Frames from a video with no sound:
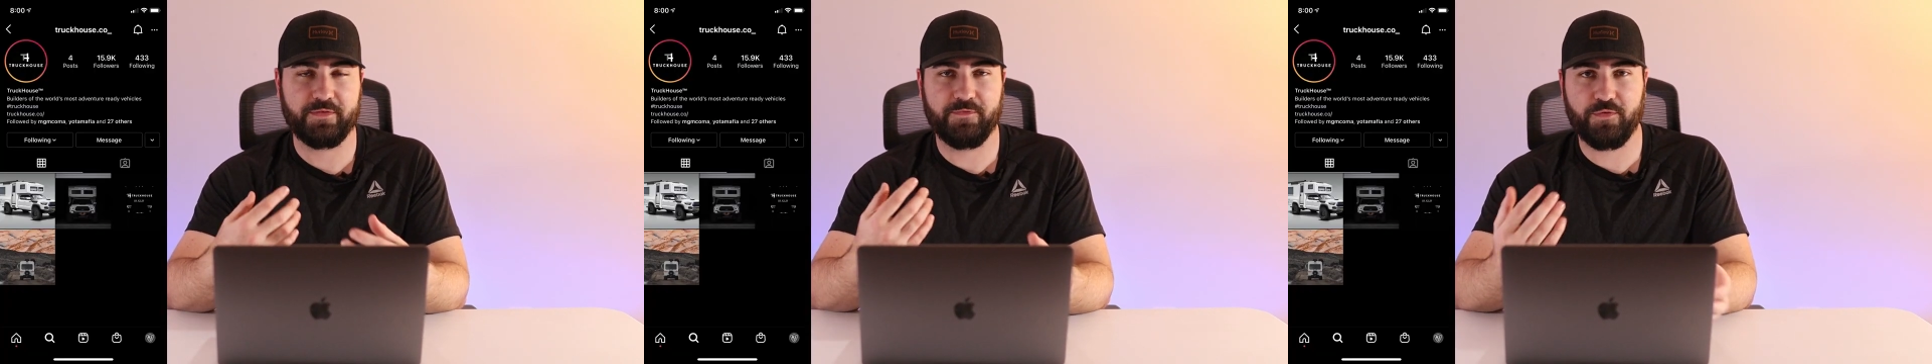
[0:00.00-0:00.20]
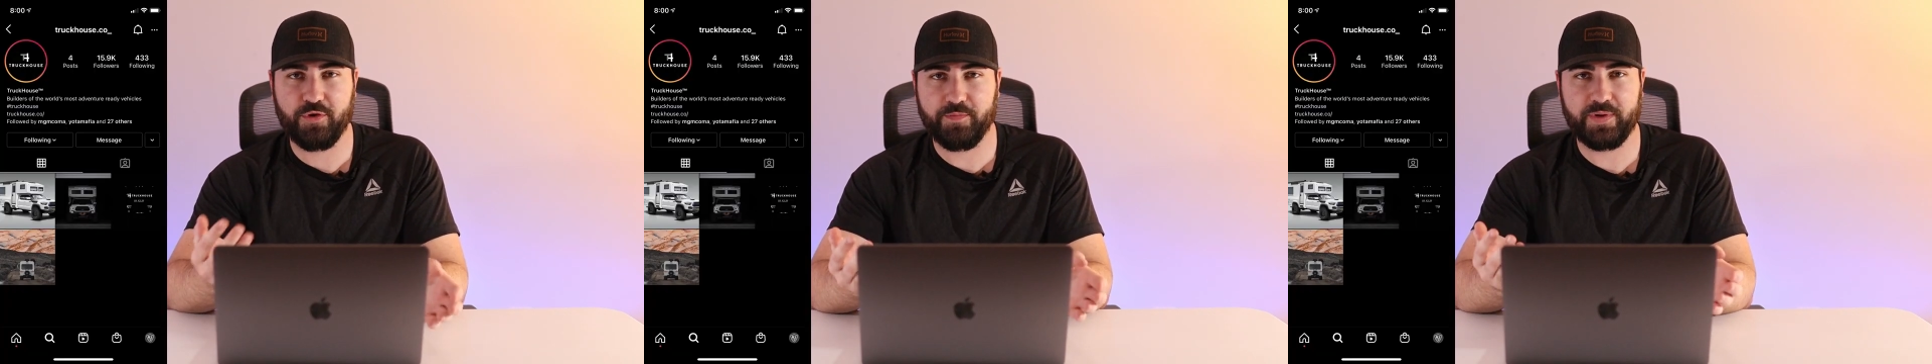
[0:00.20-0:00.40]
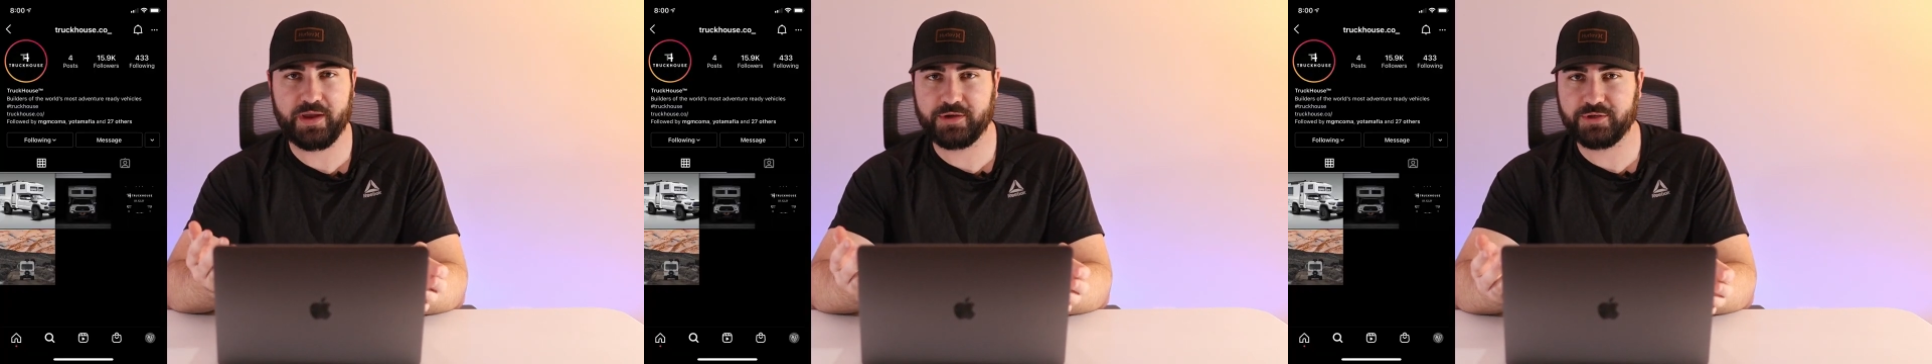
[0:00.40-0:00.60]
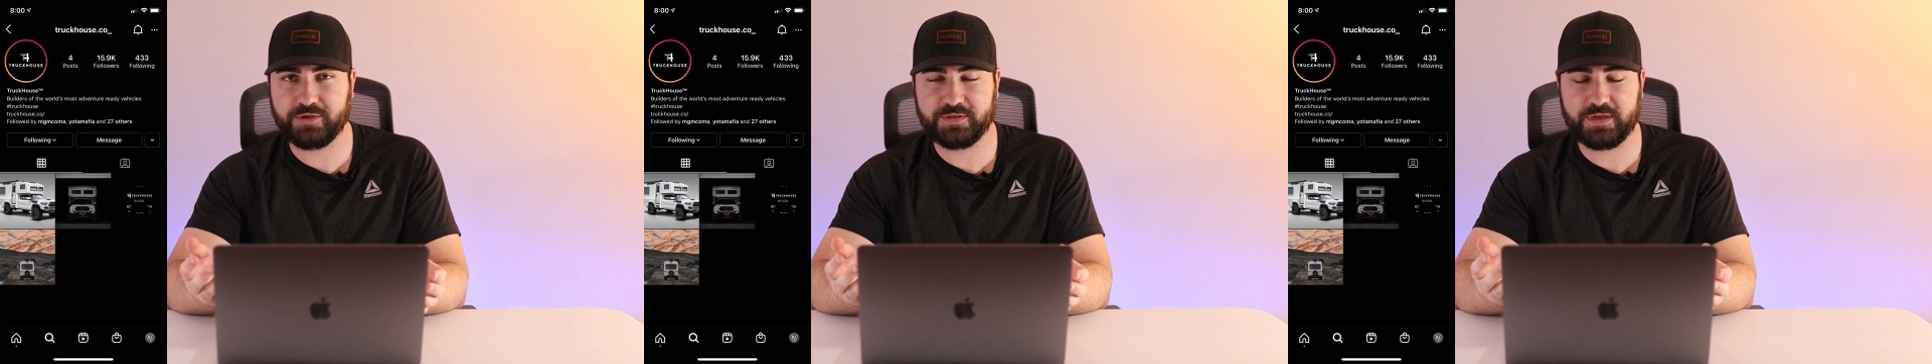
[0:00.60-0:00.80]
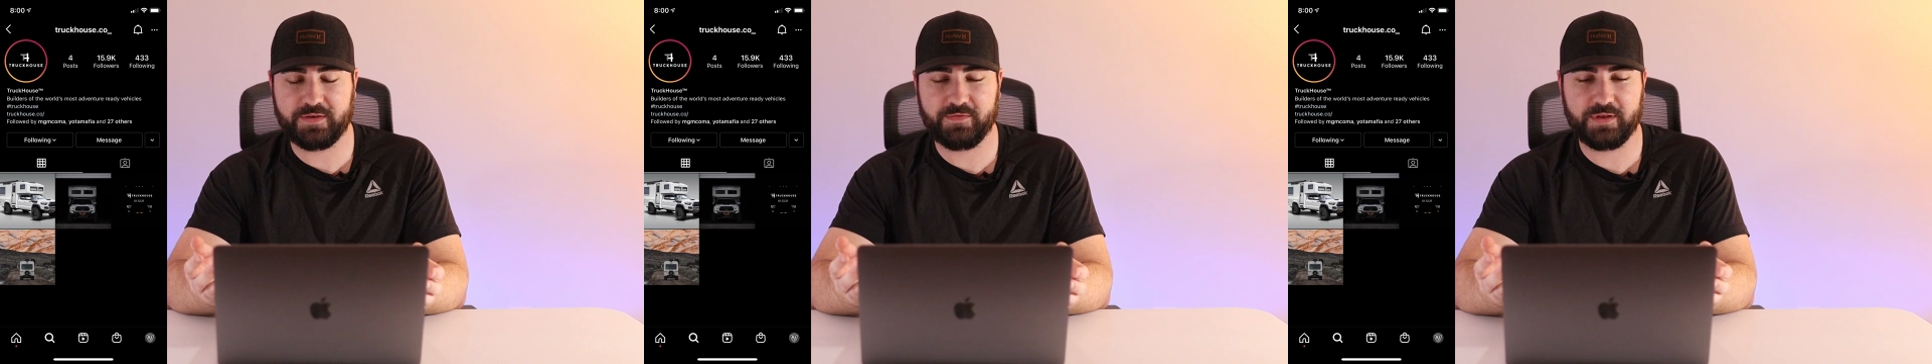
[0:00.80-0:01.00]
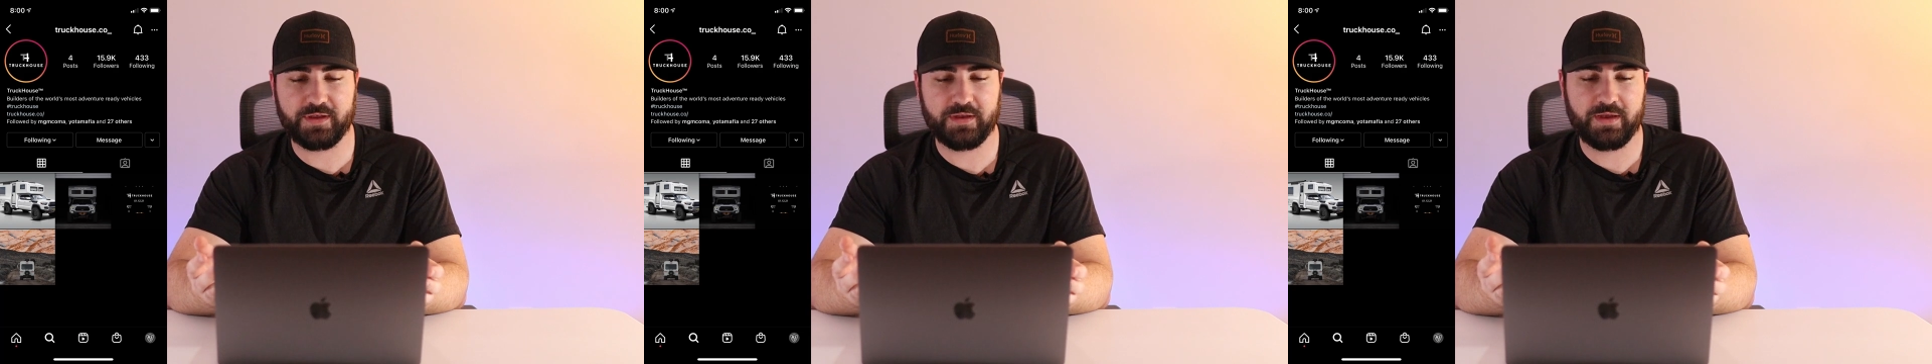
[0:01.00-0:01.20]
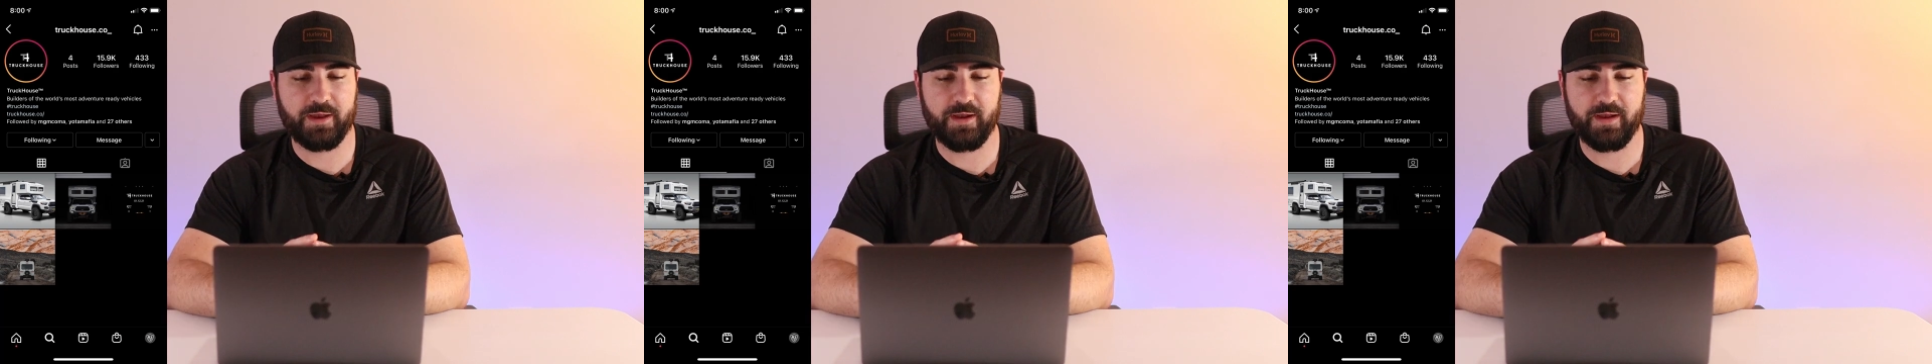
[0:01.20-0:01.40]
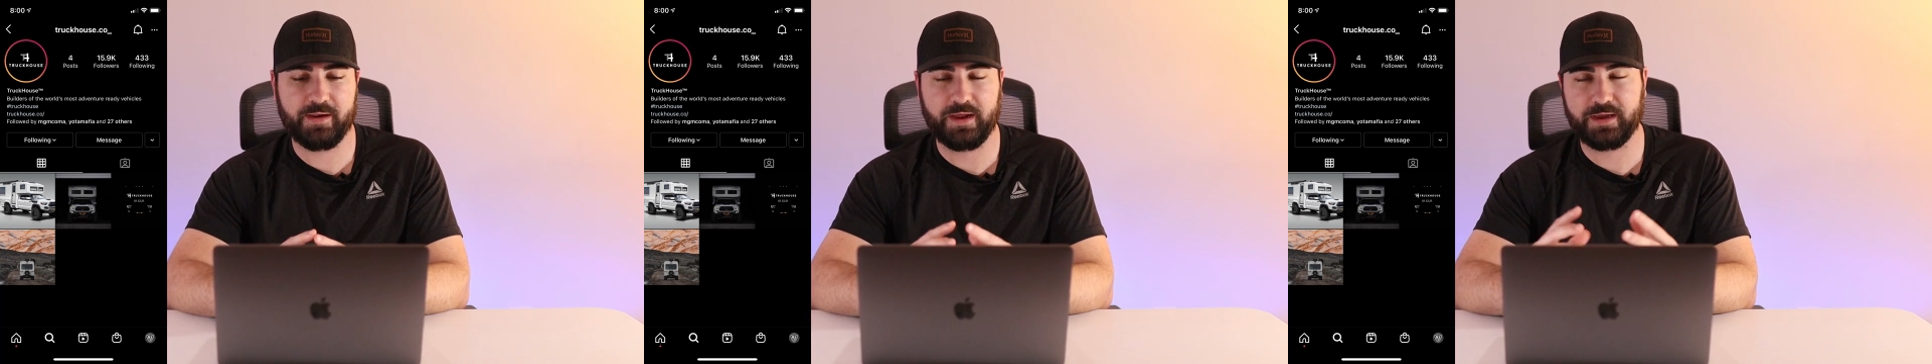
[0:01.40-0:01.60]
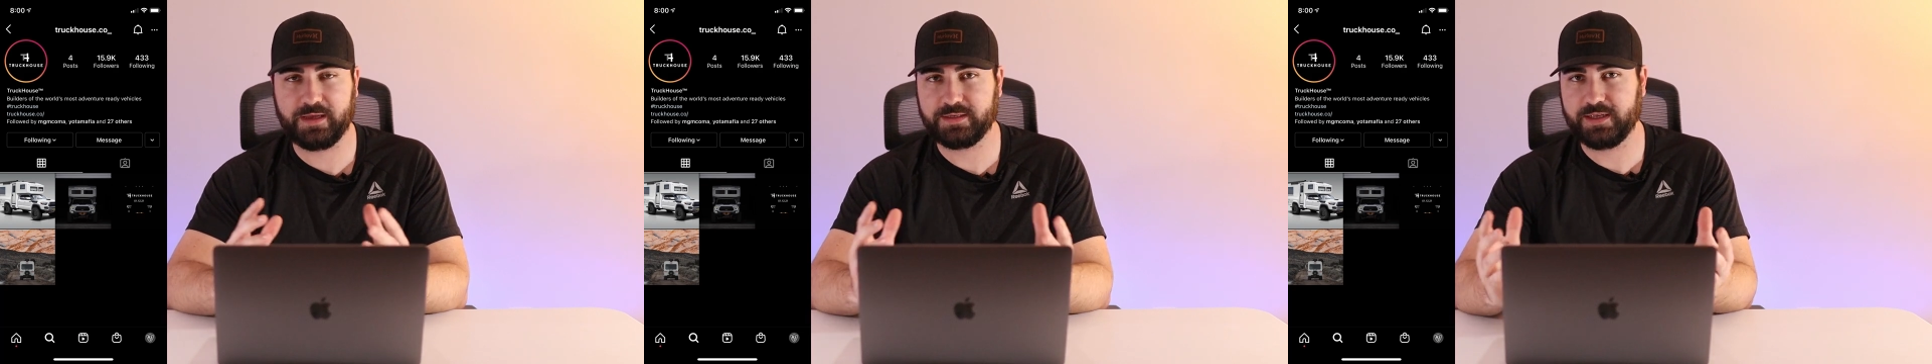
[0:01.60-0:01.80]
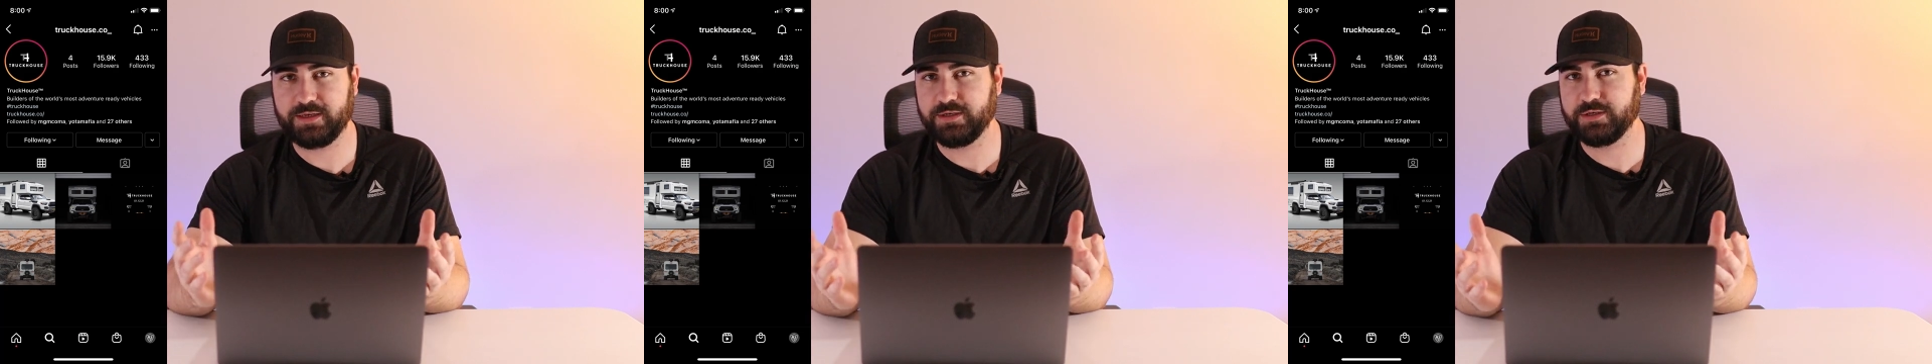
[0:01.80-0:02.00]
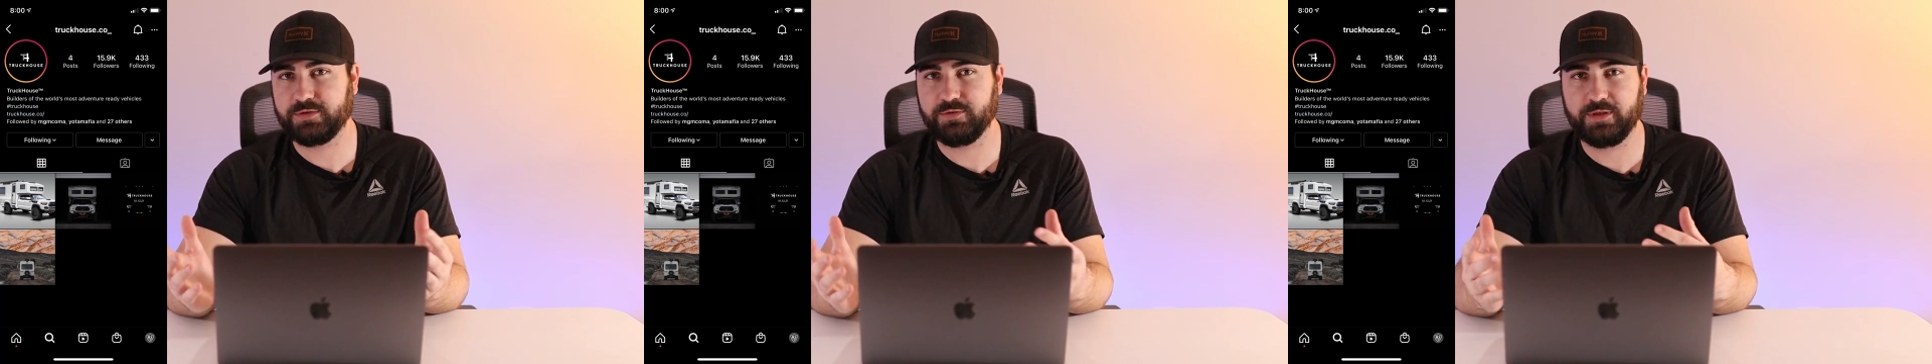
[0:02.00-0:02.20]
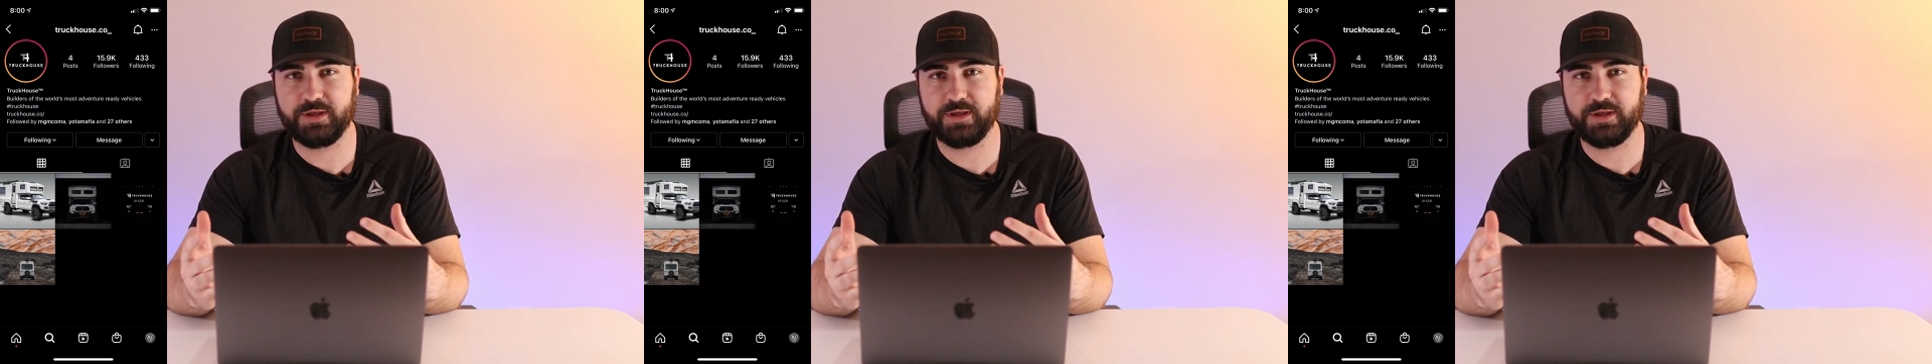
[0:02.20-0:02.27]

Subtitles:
4 pictures of it. And I guess they just